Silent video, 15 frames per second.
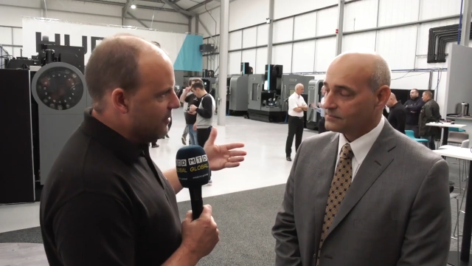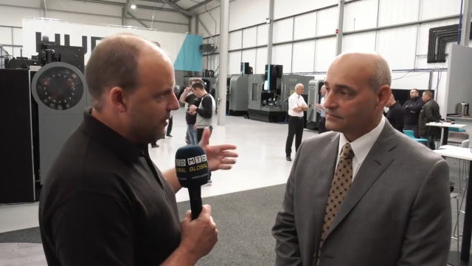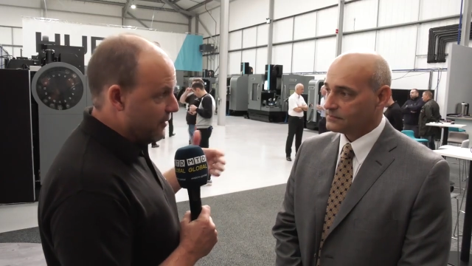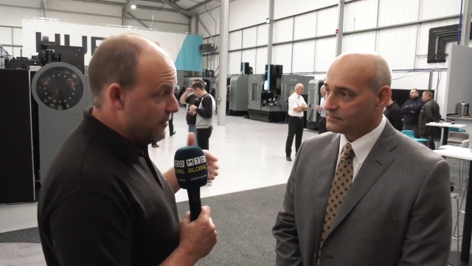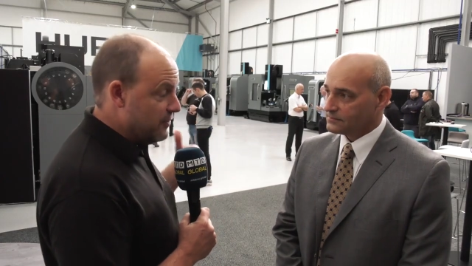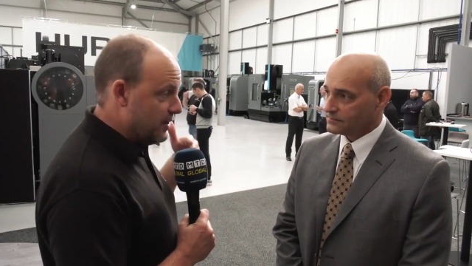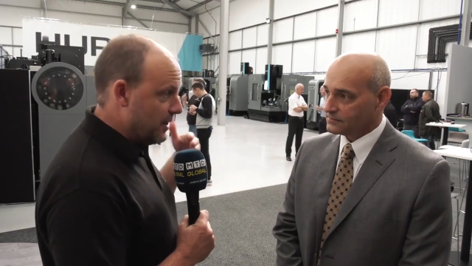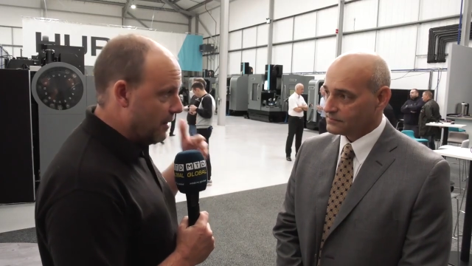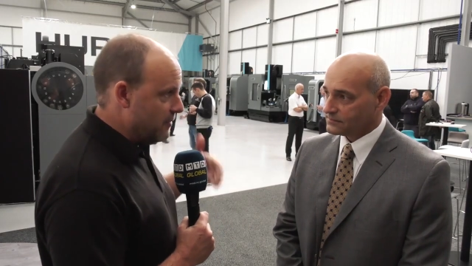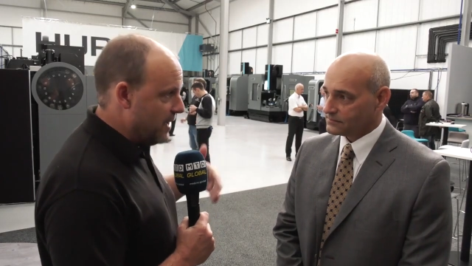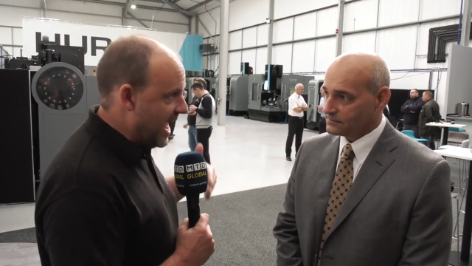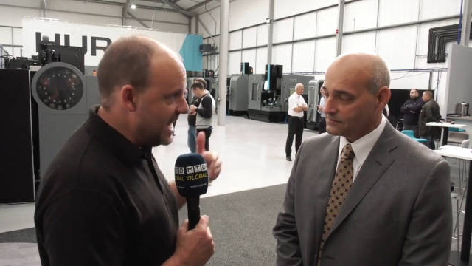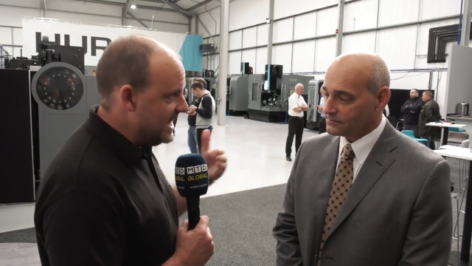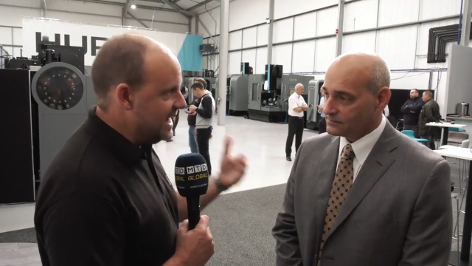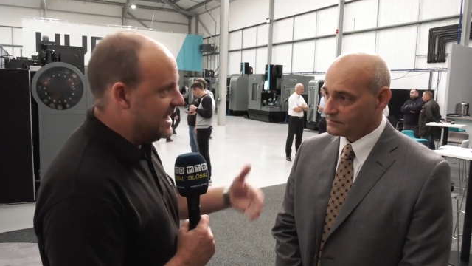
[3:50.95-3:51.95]
Speaker 1: that you know
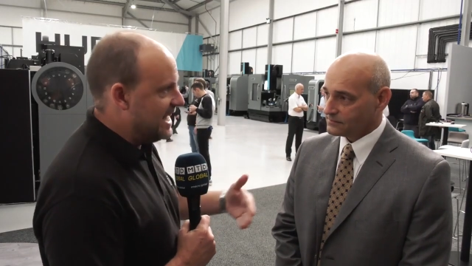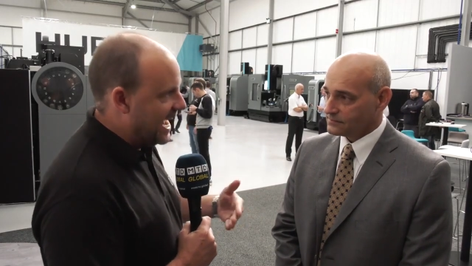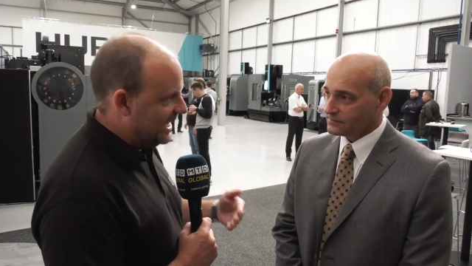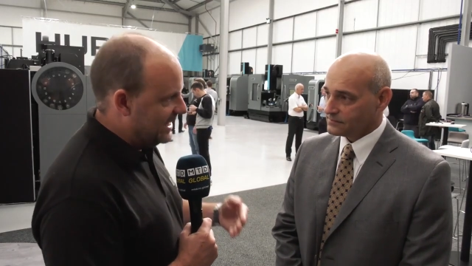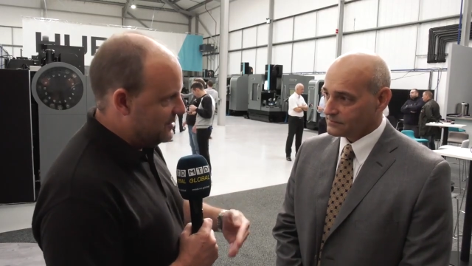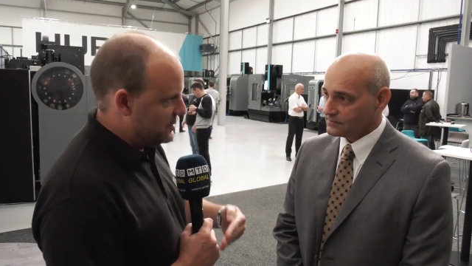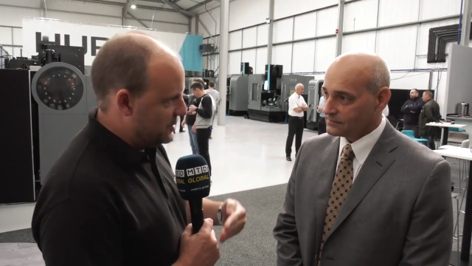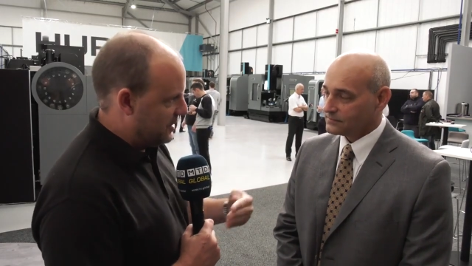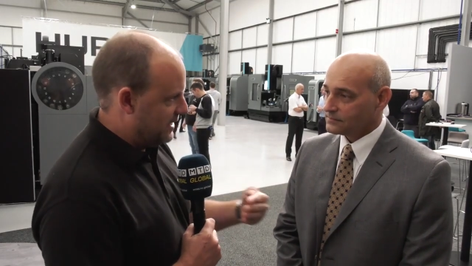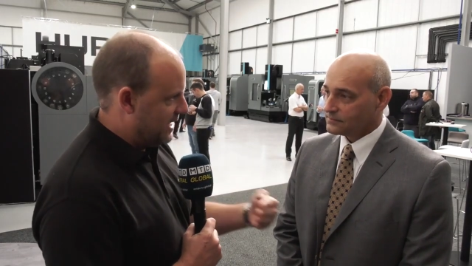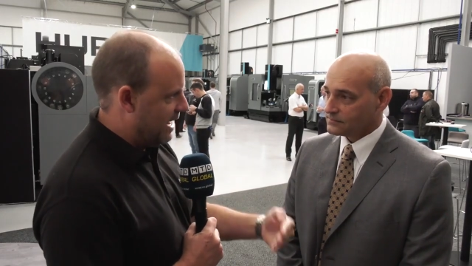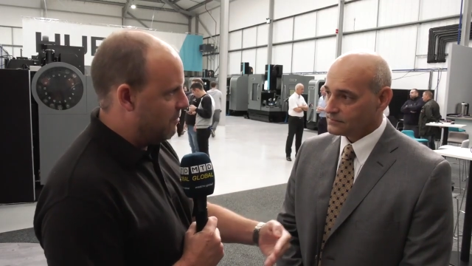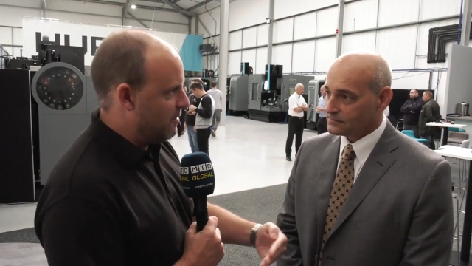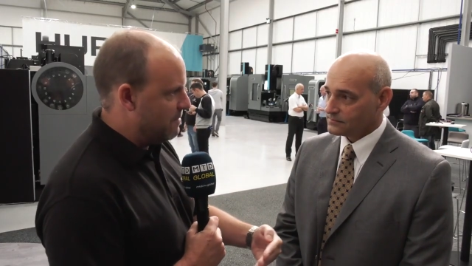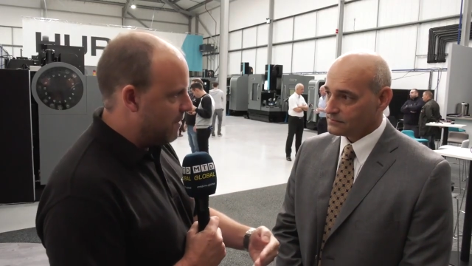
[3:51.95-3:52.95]
any gains can
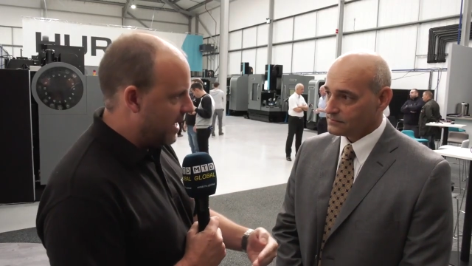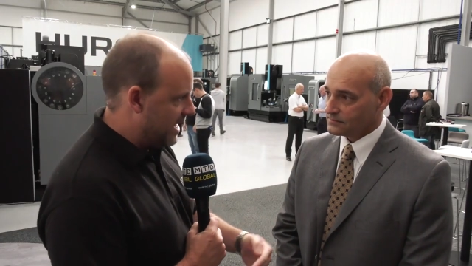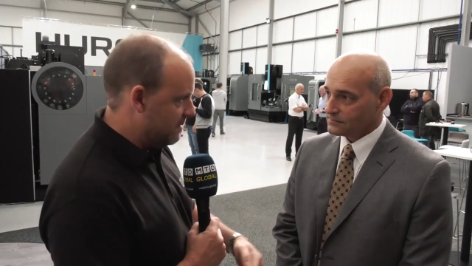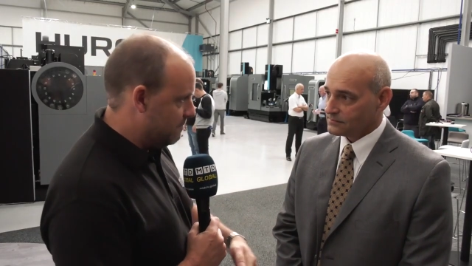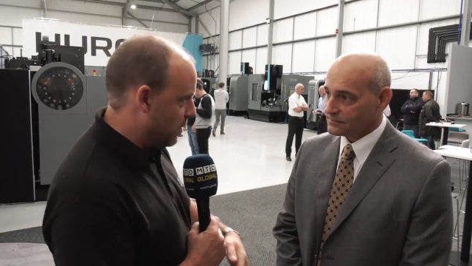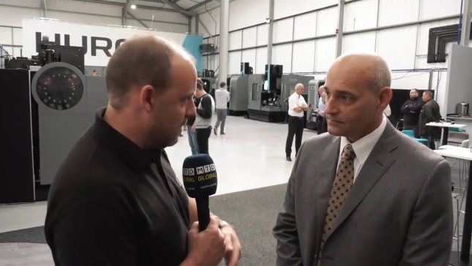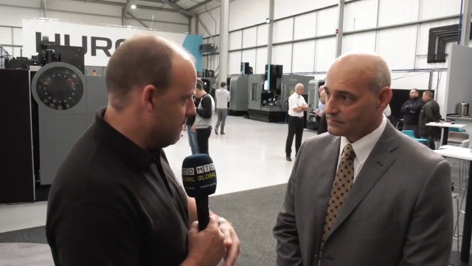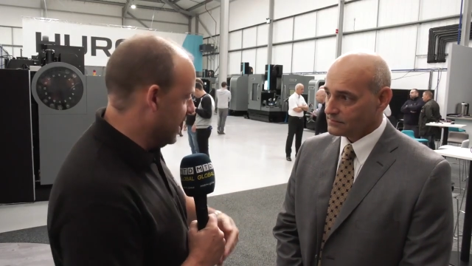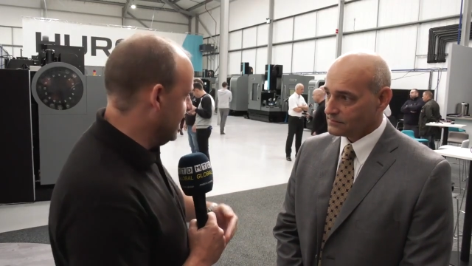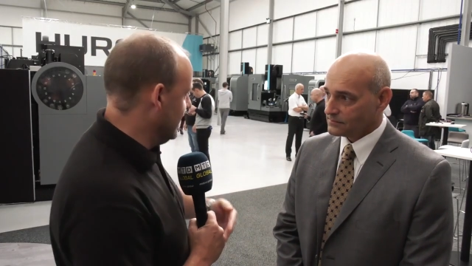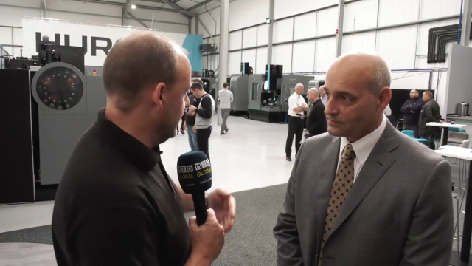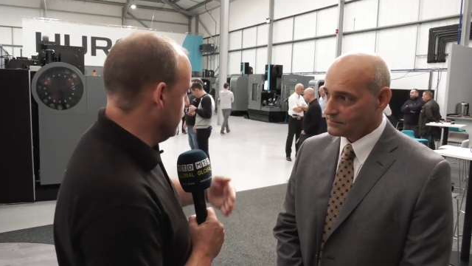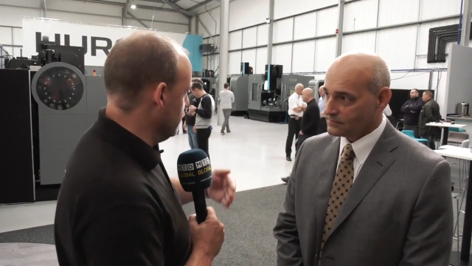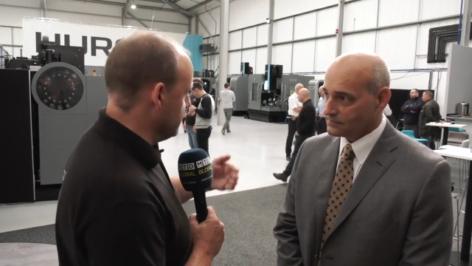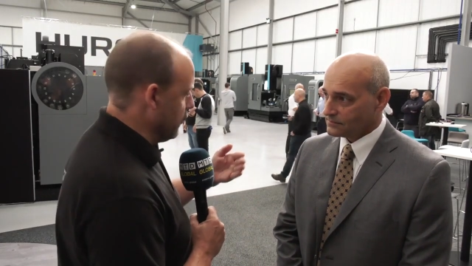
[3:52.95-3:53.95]
now be made by
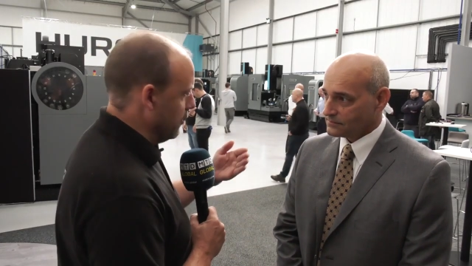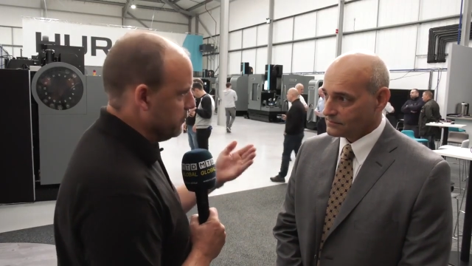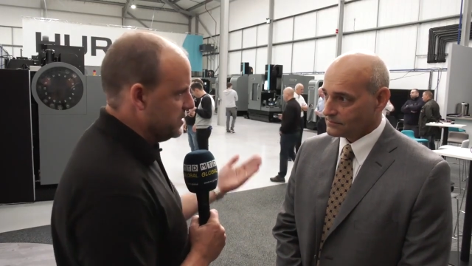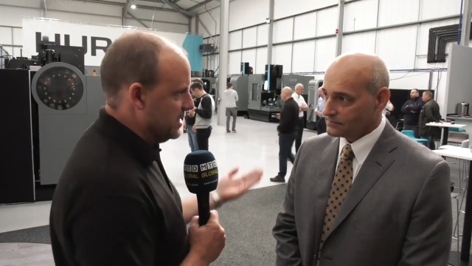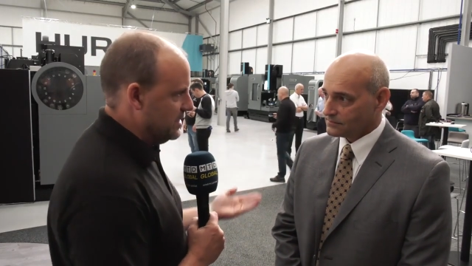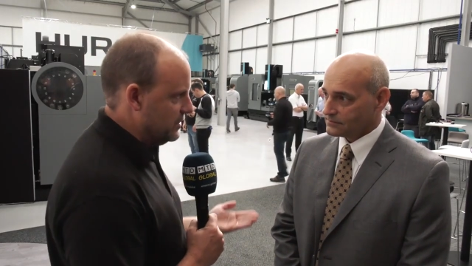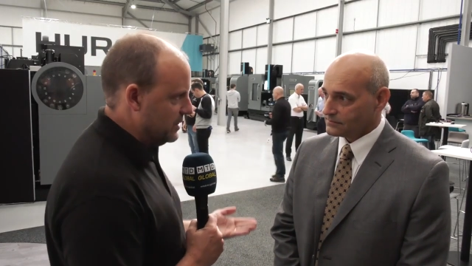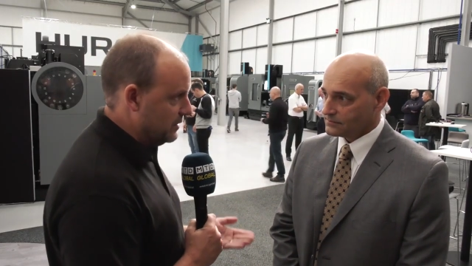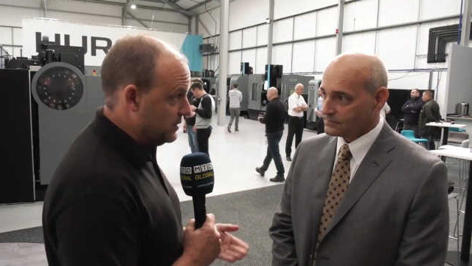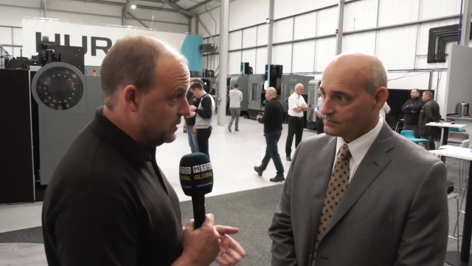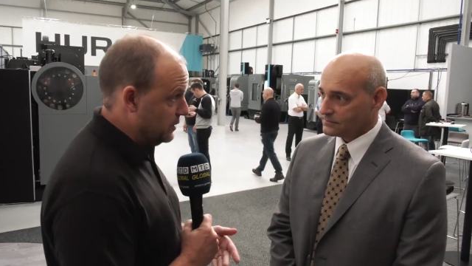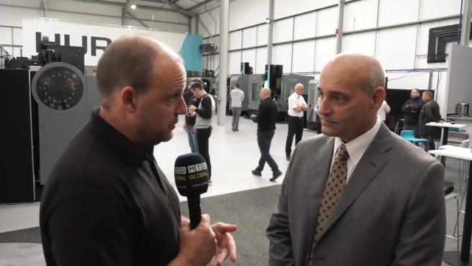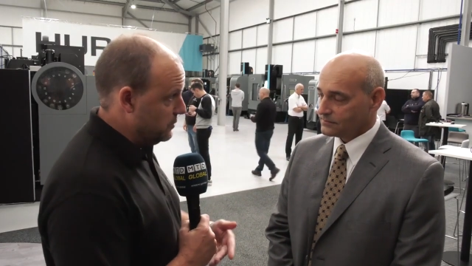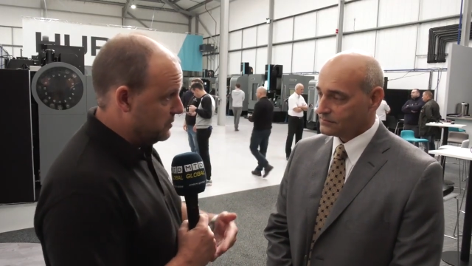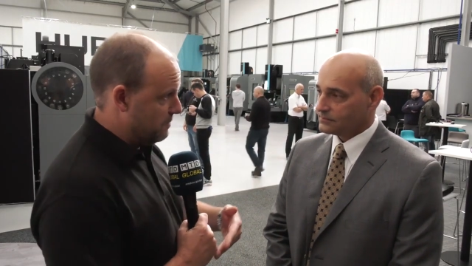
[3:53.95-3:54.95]
making controls easier
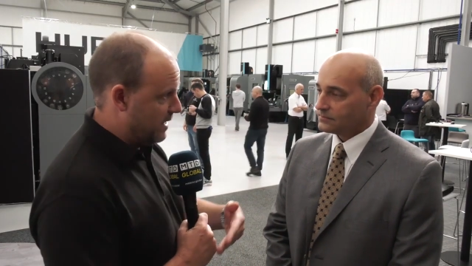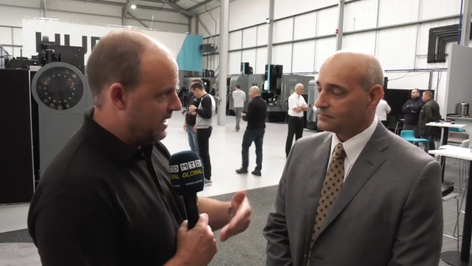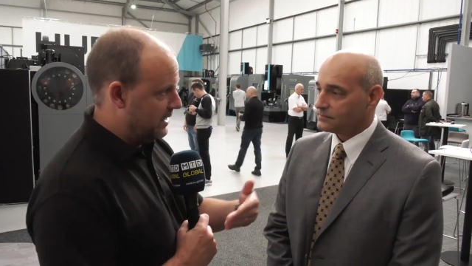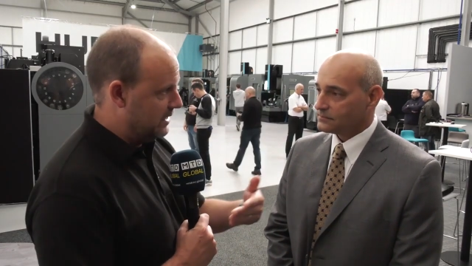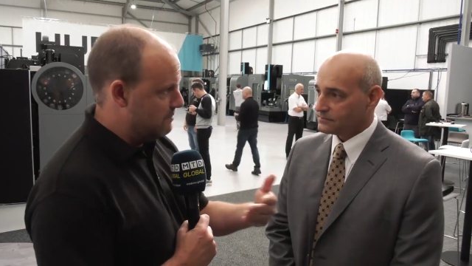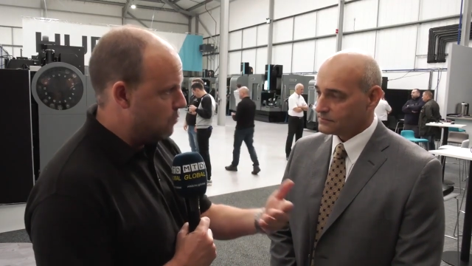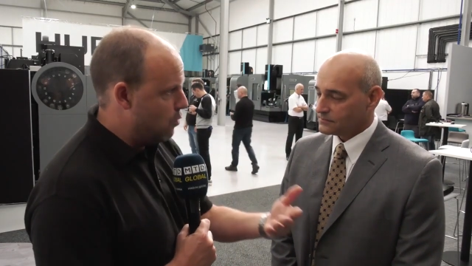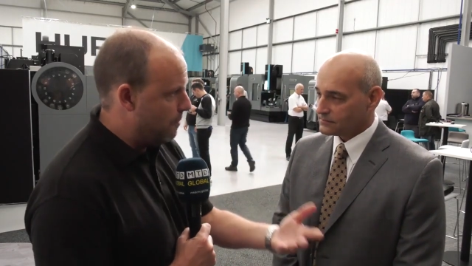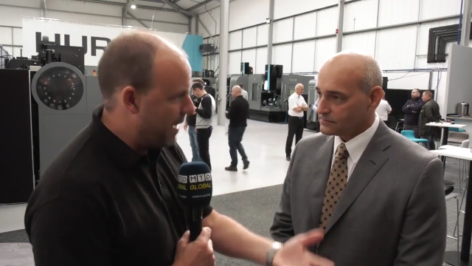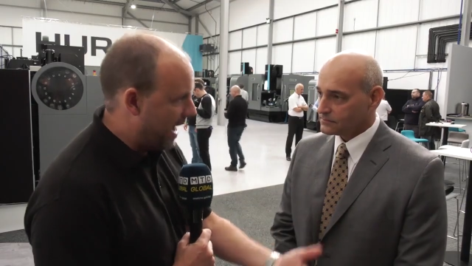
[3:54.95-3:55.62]
to use, making them more